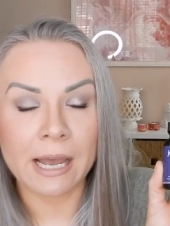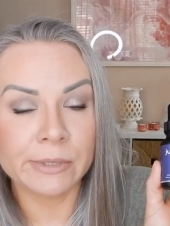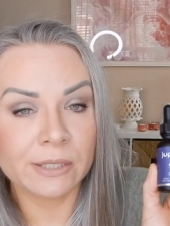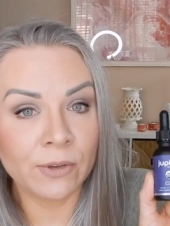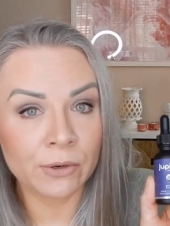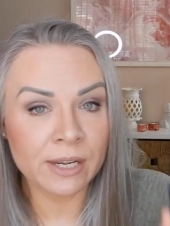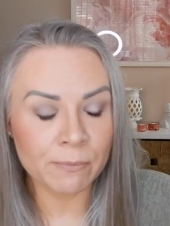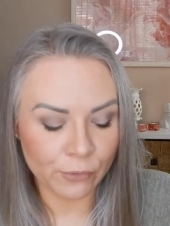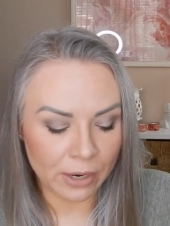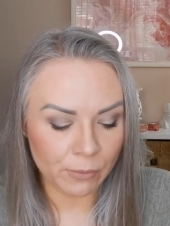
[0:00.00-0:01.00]
I was very
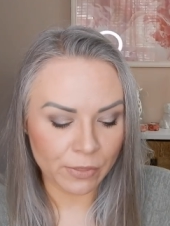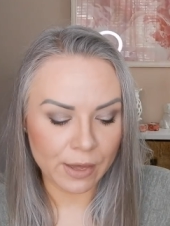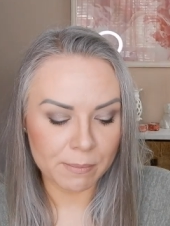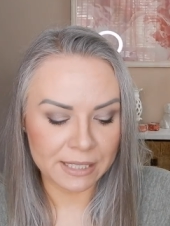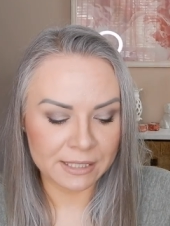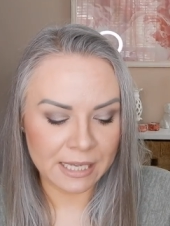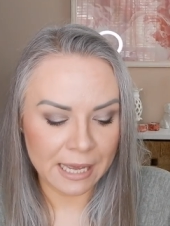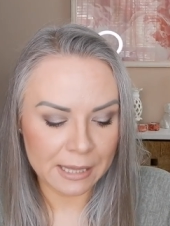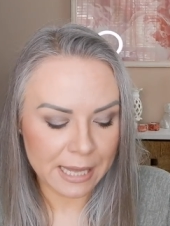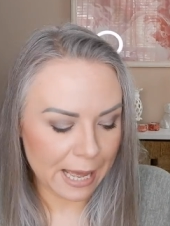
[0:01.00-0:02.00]
upfront with them in
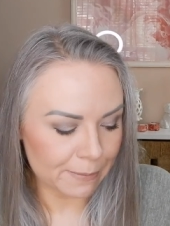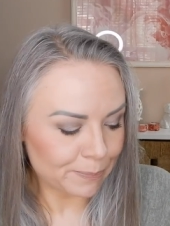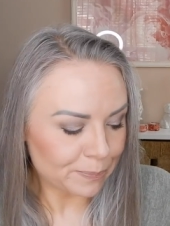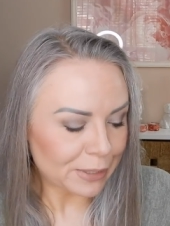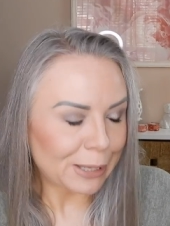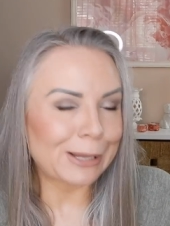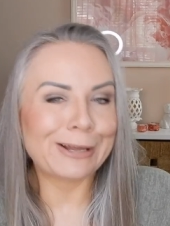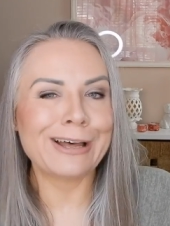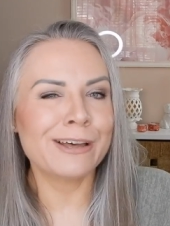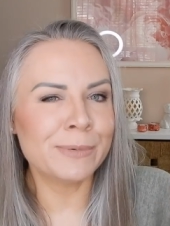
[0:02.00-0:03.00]
saying that
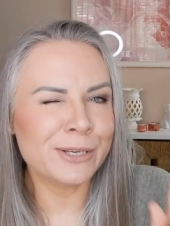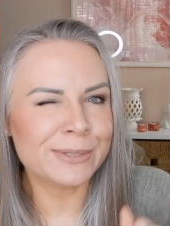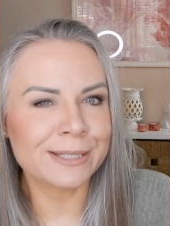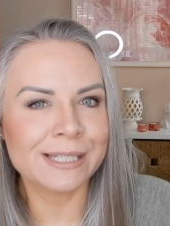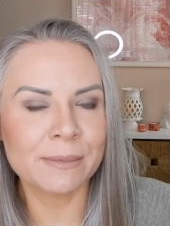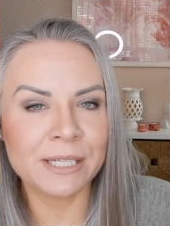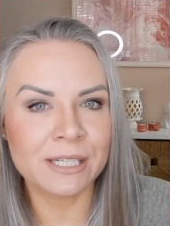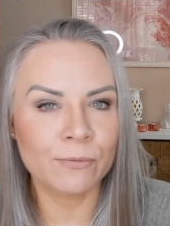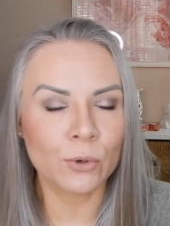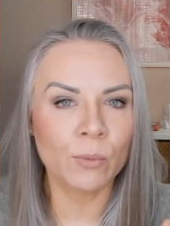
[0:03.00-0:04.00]
I've been using
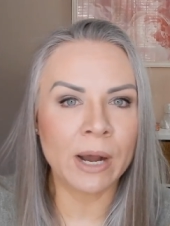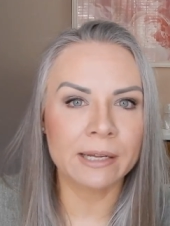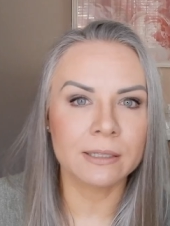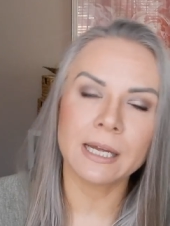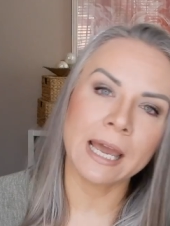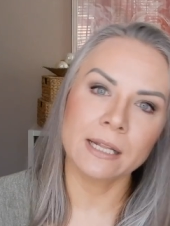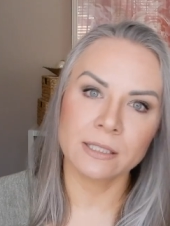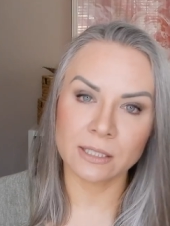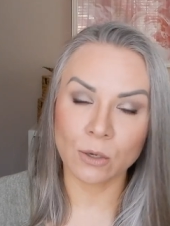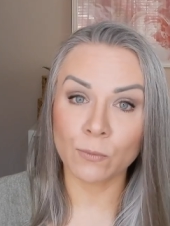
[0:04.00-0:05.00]
CBD for a while,
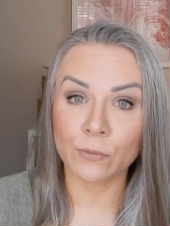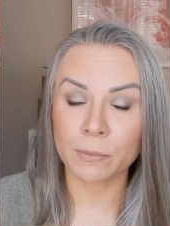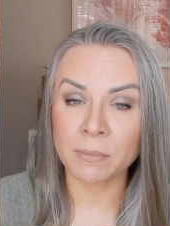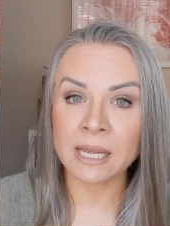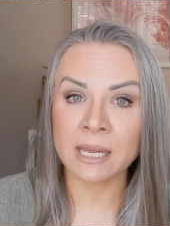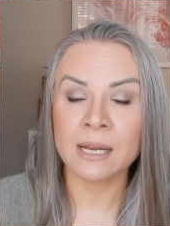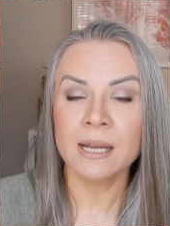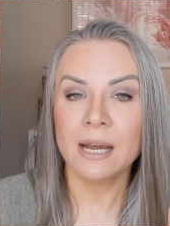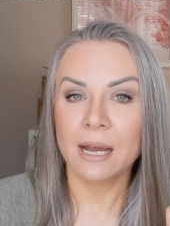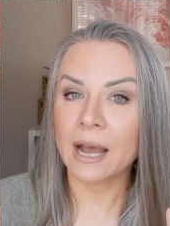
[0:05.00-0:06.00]
and so for
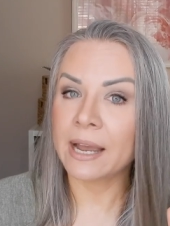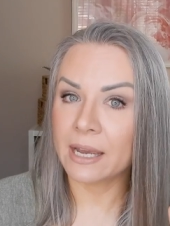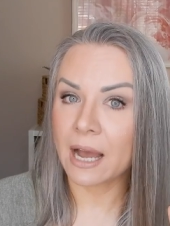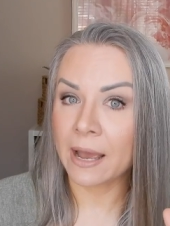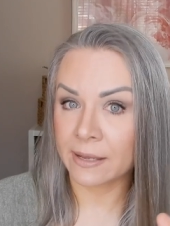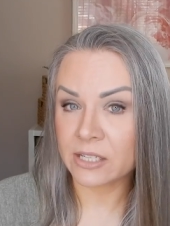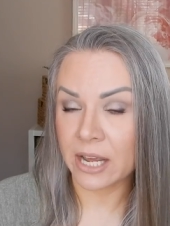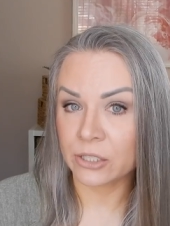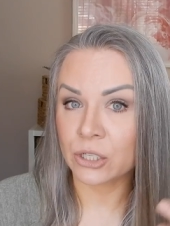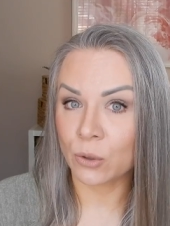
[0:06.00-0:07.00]
me, I, I
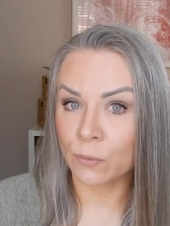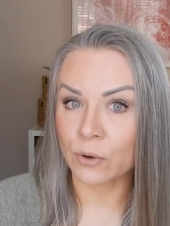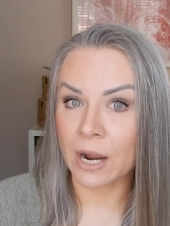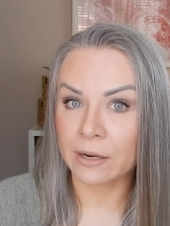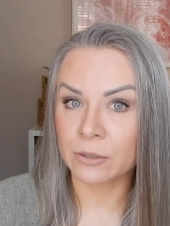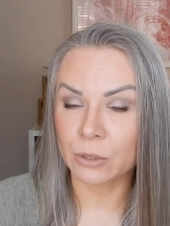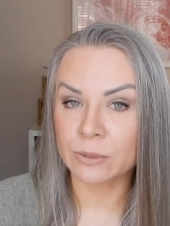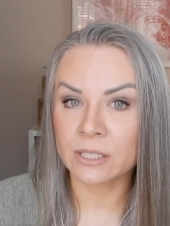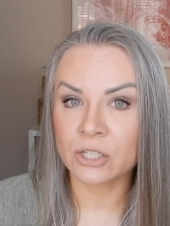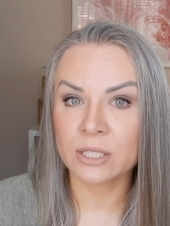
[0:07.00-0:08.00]
tend to go for higher
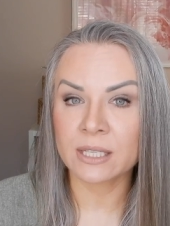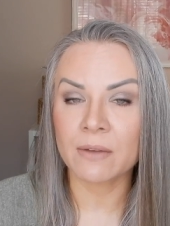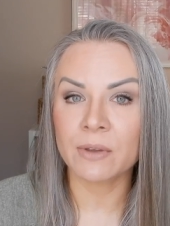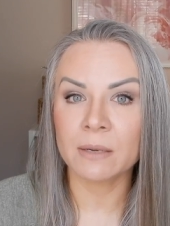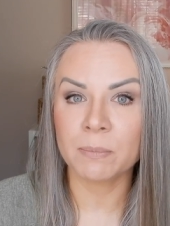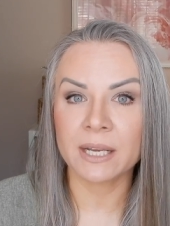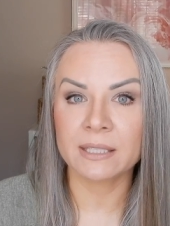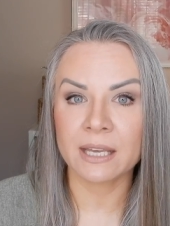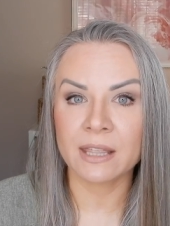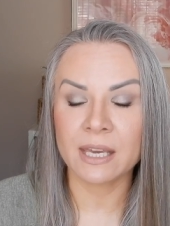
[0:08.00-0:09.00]
dosages of it
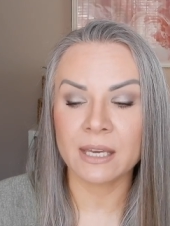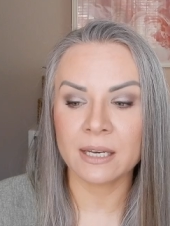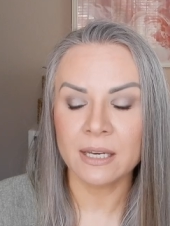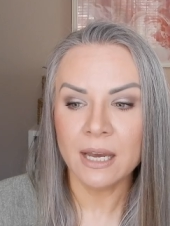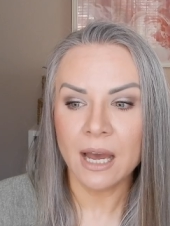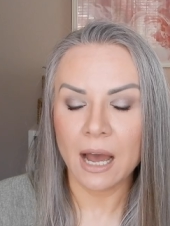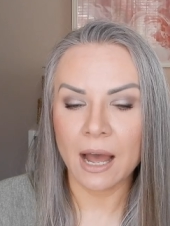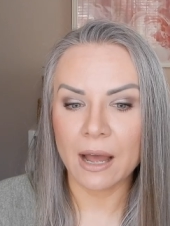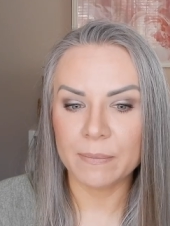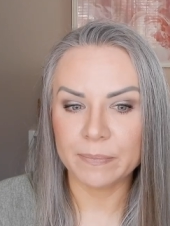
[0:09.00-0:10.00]
because I think
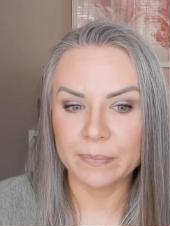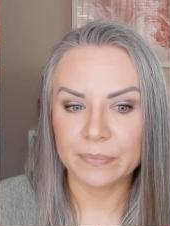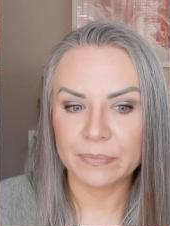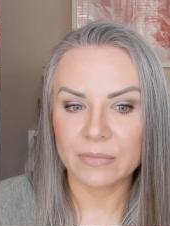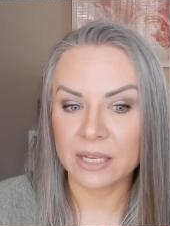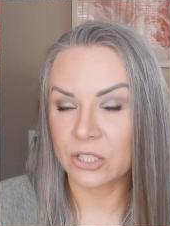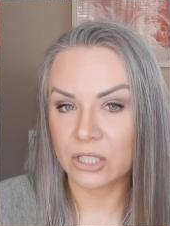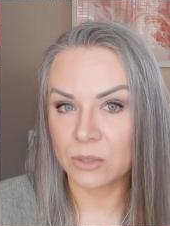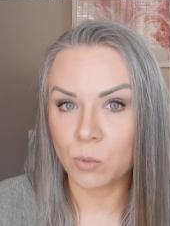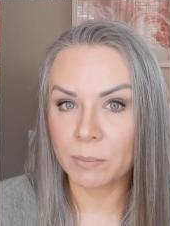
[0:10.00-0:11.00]
um, that's
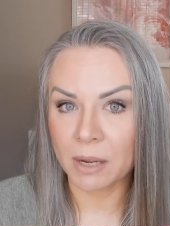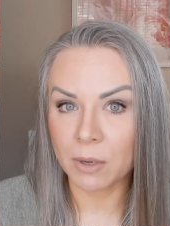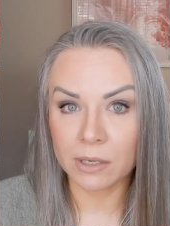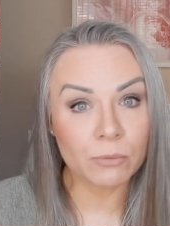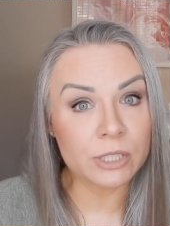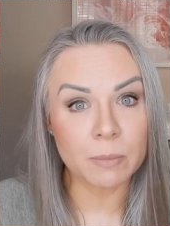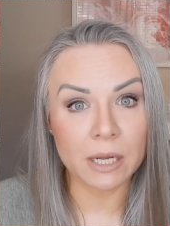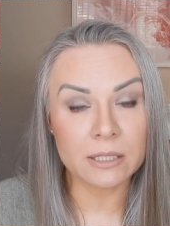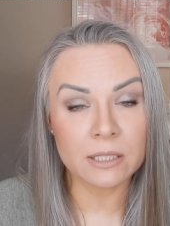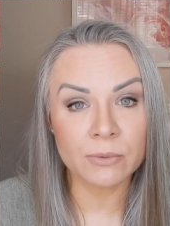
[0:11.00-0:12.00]
just what my body
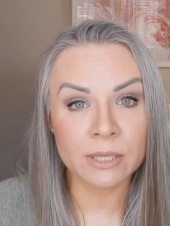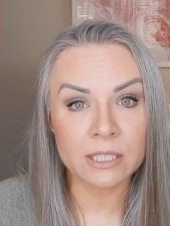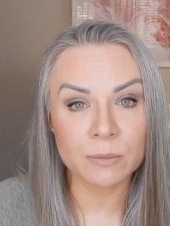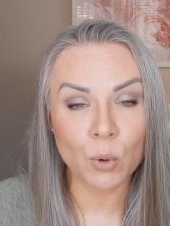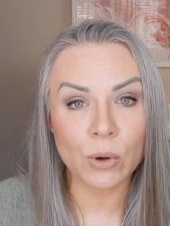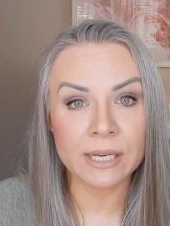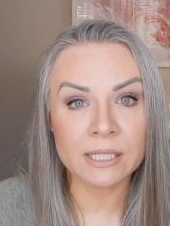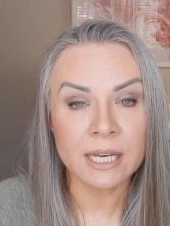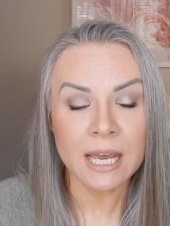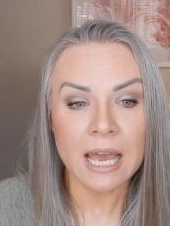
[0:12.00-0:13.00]
responds to at this point.